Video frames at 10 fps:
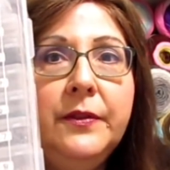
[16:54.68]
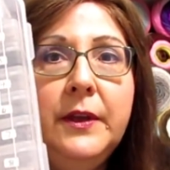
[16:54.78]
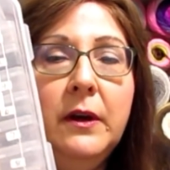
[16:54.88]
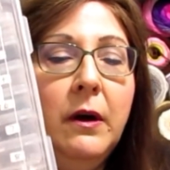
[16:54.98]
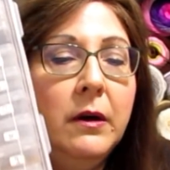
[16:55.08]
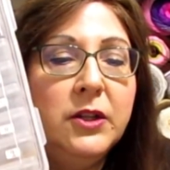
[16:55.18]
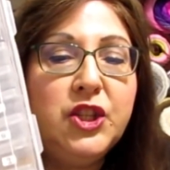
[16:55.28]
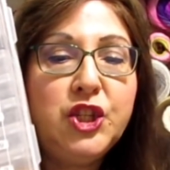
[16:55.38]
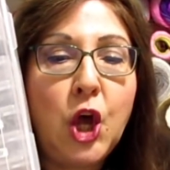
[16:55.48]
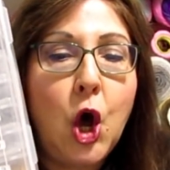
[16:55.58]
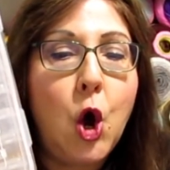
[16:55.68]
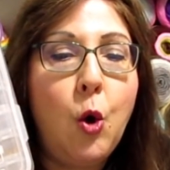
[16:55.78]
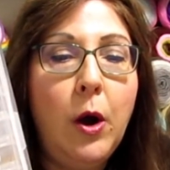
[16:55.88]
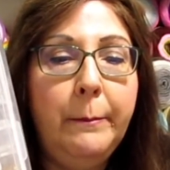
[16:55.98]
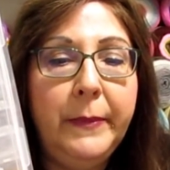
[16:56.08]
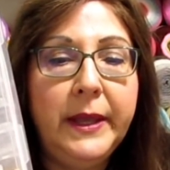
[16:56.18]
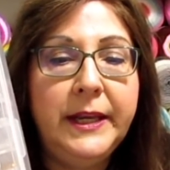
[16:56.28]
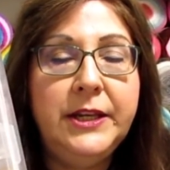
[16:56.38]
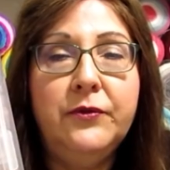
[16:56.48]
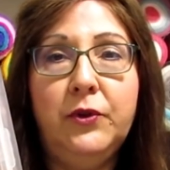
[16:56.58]
there are so
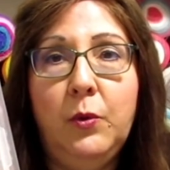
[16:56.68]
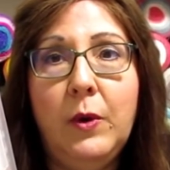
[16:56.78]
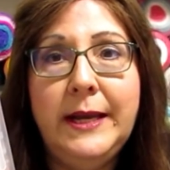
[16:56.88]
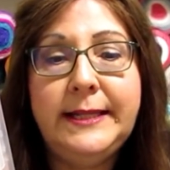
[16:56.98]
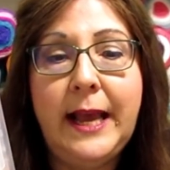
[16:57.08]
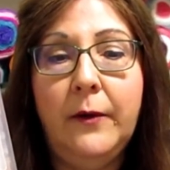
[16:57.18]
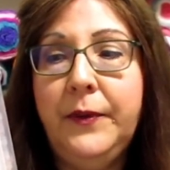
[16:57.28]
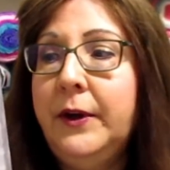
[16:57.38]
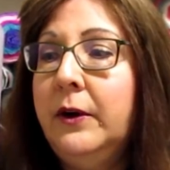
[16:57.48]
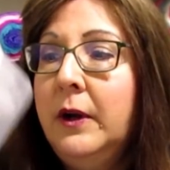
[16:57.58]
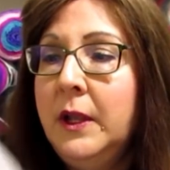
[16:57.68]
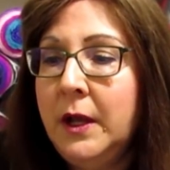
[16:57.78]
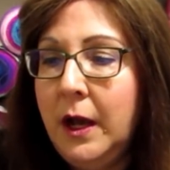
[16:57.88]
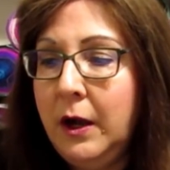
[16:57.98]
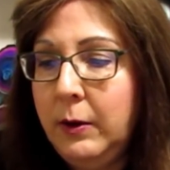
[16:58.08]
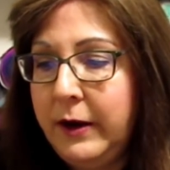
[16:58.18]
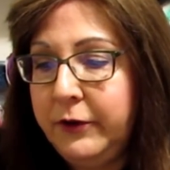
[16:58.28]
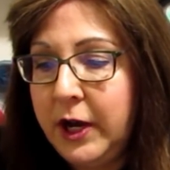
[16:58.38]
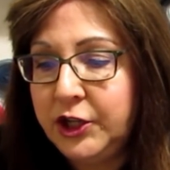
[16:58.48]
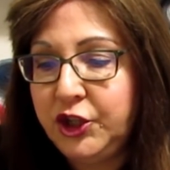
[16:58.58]
many different ways out there. Oh, I
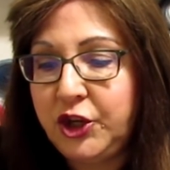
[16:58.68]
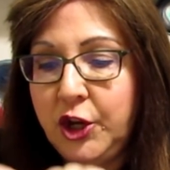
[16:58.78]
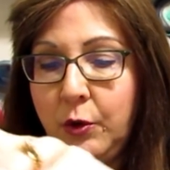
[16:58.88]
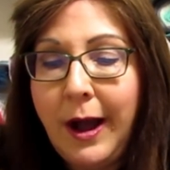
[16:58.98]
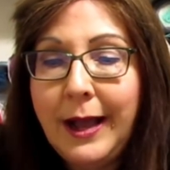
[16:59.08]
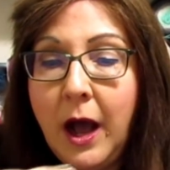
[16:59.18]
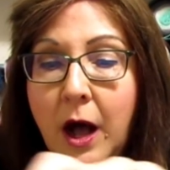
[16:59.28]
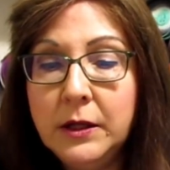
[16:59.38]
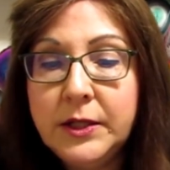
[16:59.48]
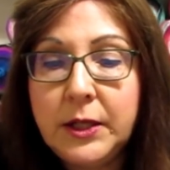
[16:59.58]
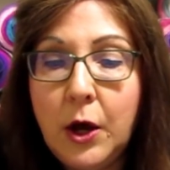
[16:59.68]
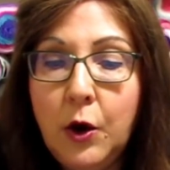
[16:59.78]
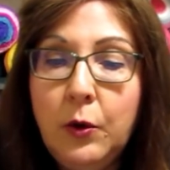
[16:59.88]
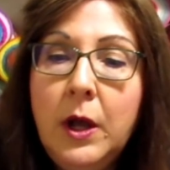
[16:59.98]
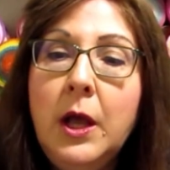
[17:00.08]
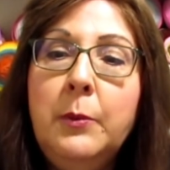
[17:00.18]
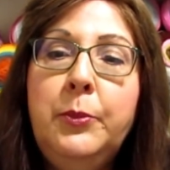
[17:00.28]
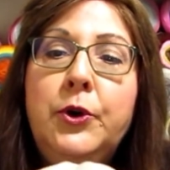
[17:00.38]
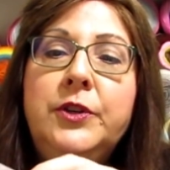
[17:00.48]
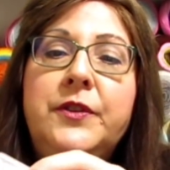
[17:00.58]
forgot to show you. I also
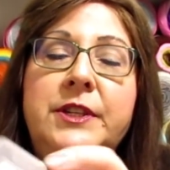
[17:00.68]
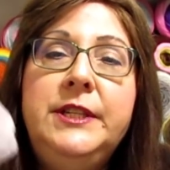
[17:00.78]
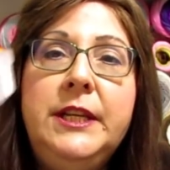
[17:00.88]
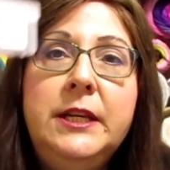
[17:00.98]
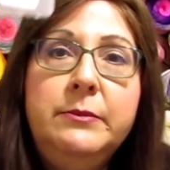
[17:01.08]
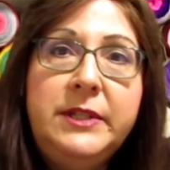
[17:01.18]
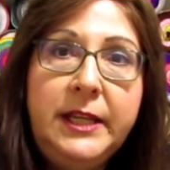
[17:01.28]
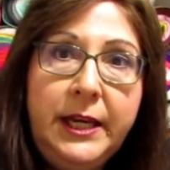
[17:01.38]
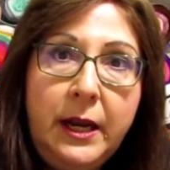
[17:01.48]
put the DMC